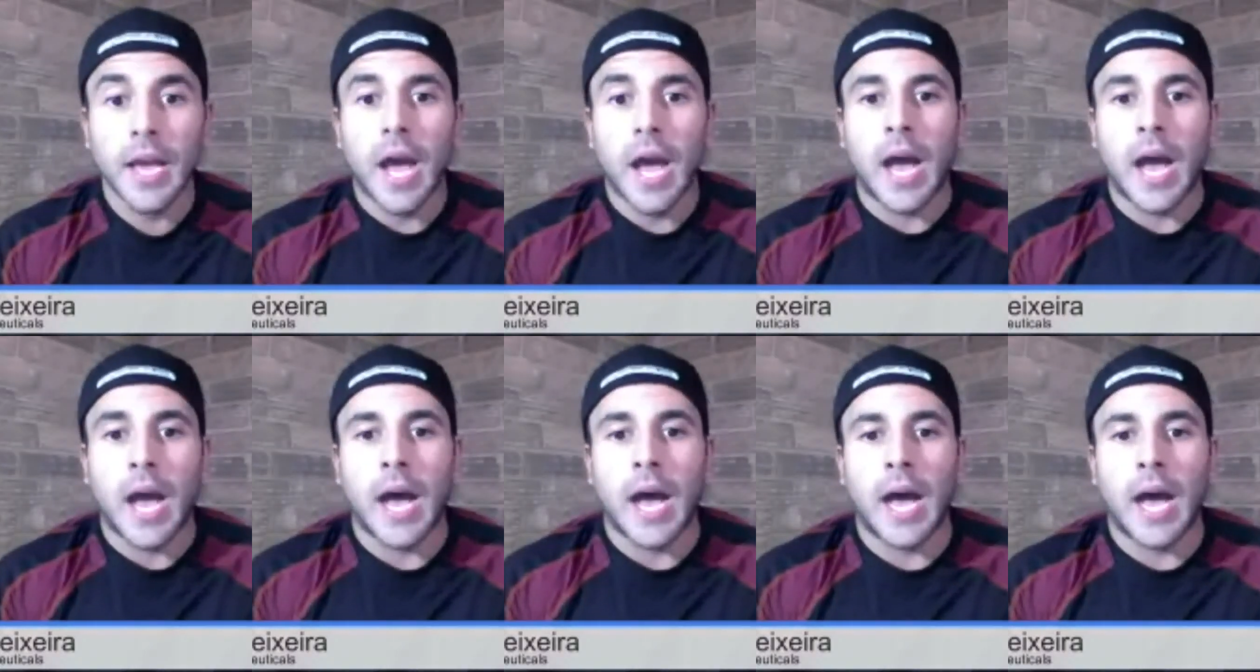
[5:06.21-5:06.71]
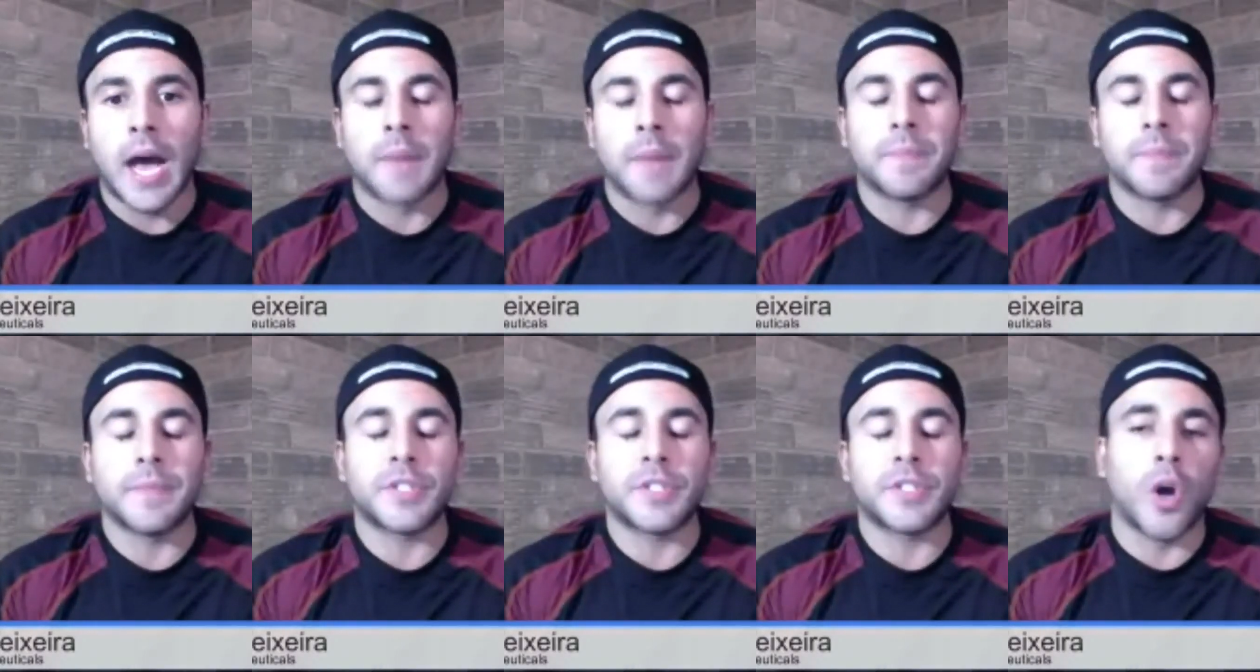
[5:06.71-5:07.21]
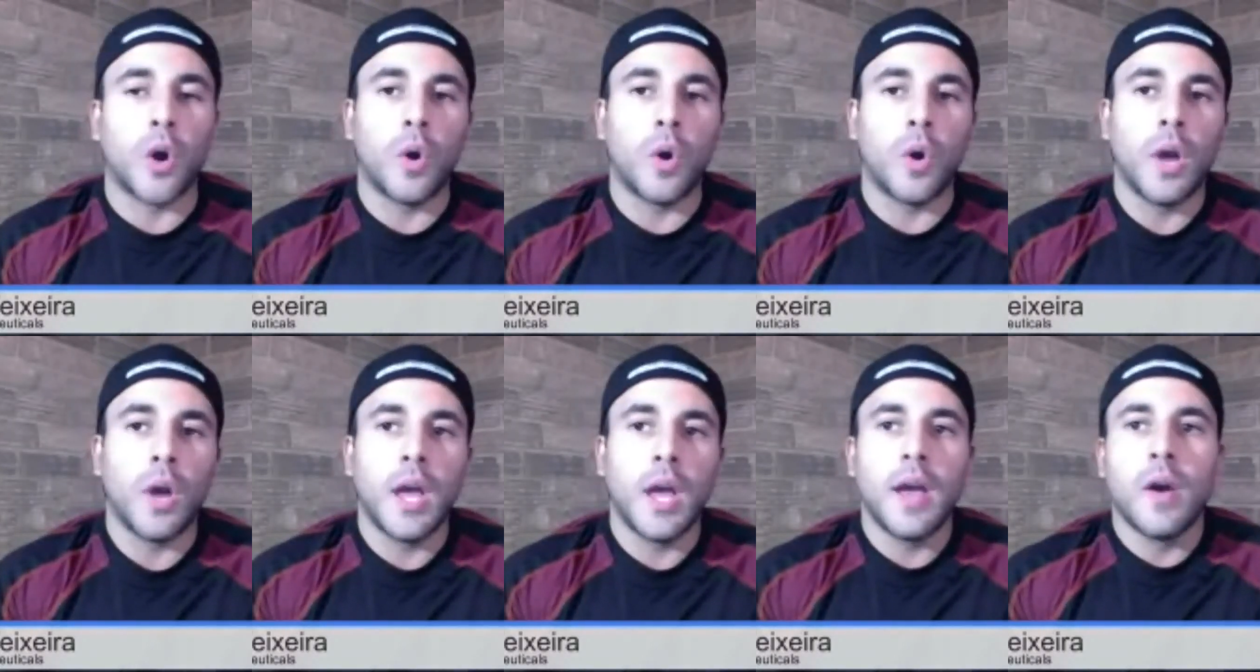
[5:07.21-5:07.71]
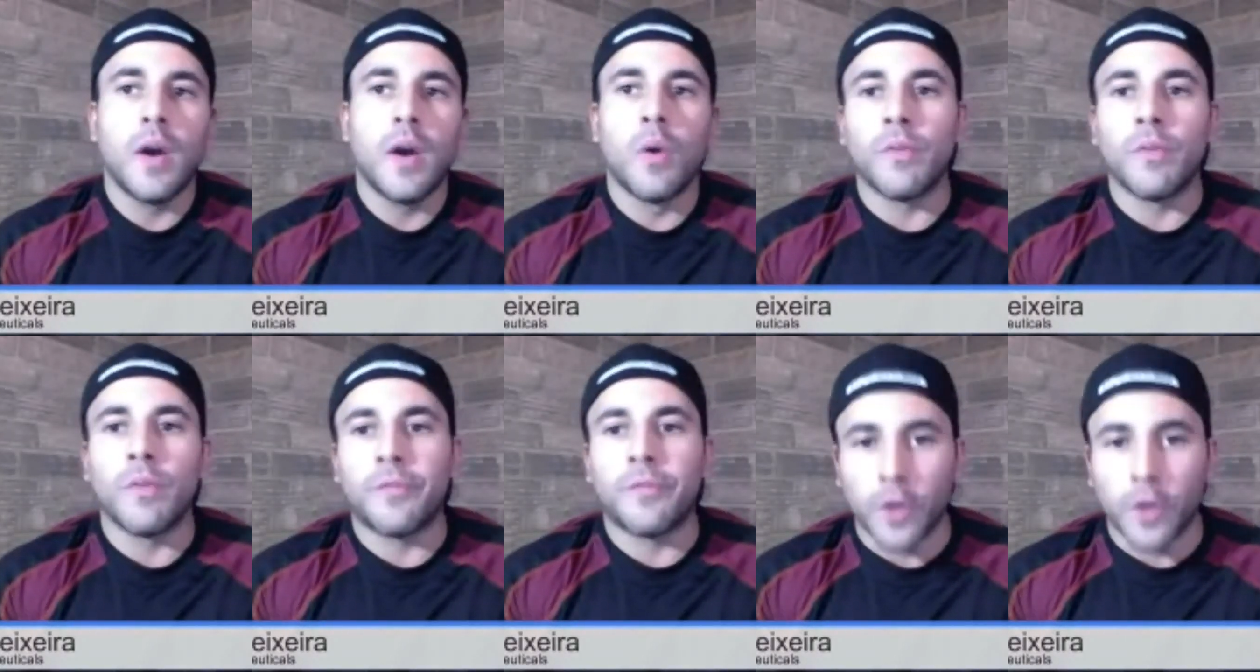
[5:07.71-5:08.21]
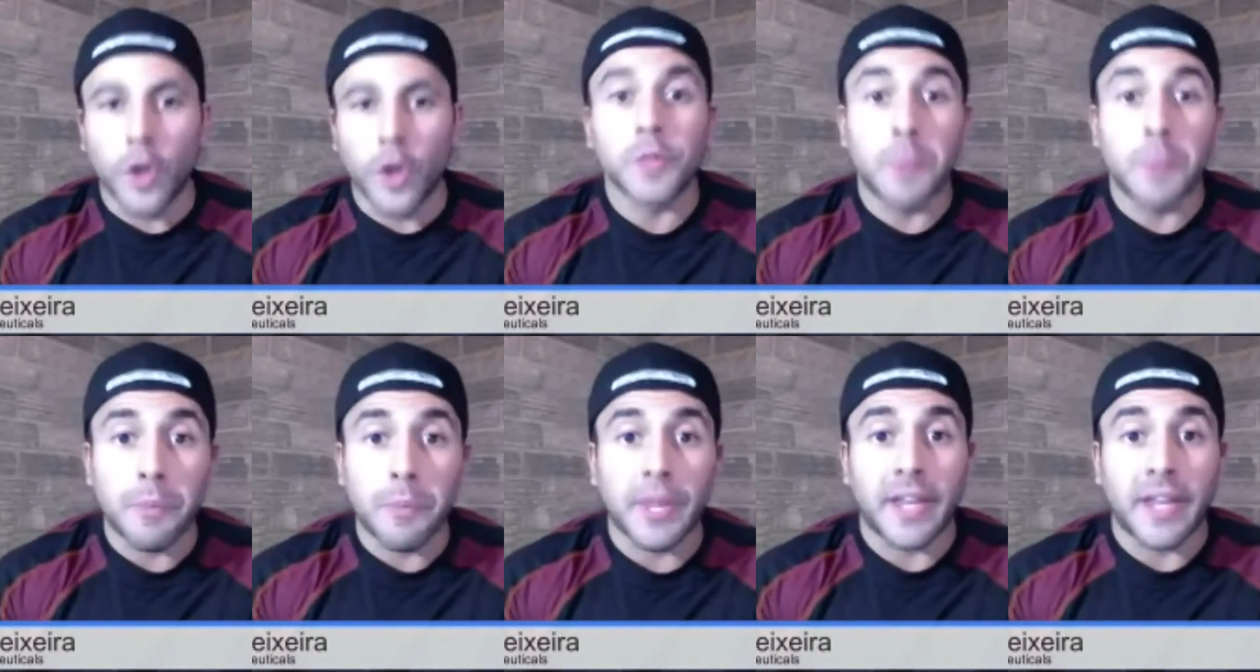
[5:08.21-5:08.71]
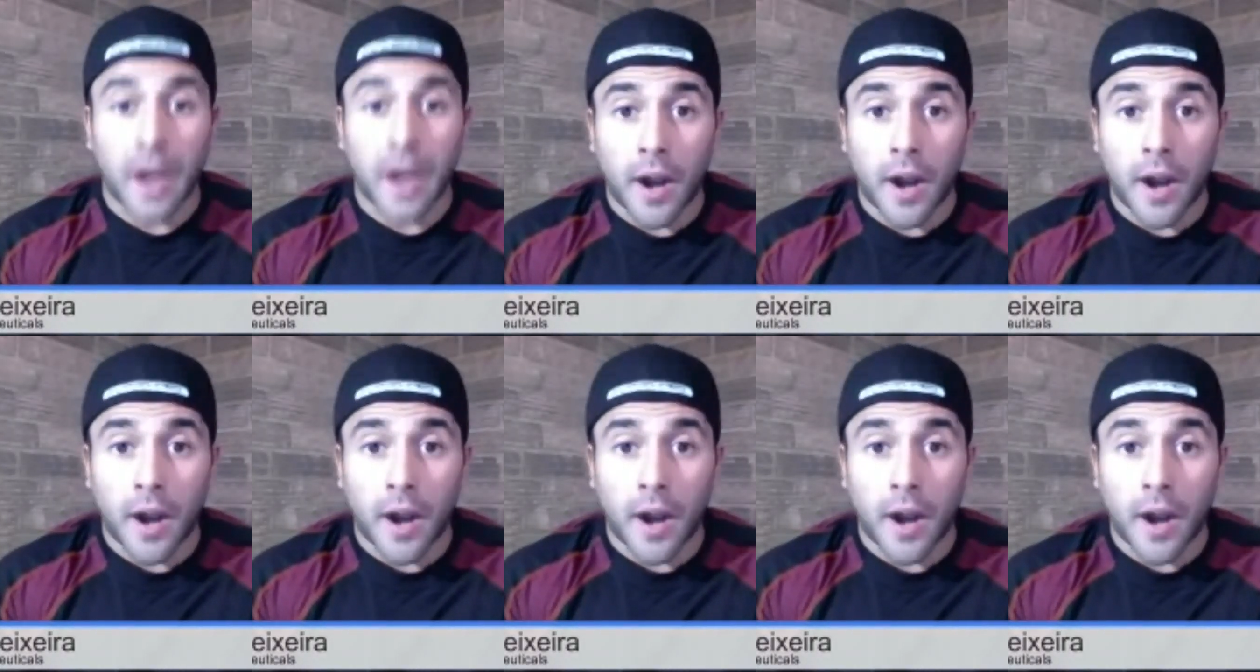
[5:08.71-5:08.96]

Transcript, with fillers: Uh, so for those people that